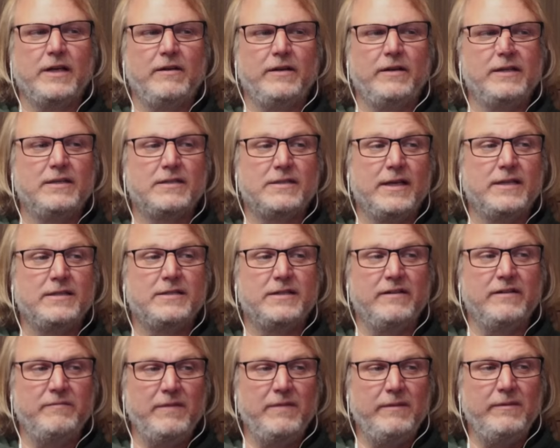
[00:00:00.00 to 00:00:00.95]

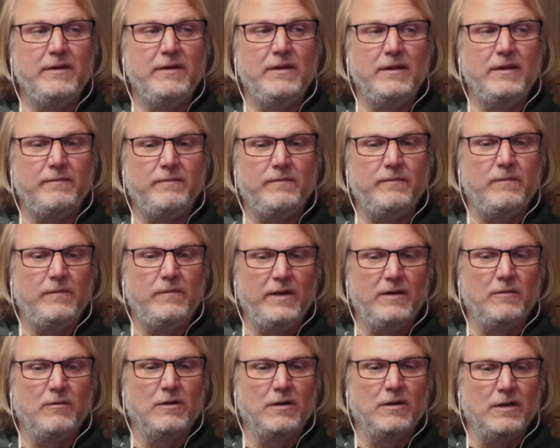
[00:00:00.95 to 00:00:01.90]
insensitive, maybe they
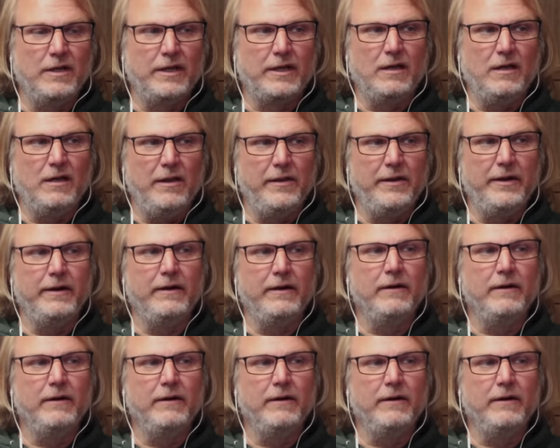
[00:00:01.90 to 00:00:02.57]
weren't like all there.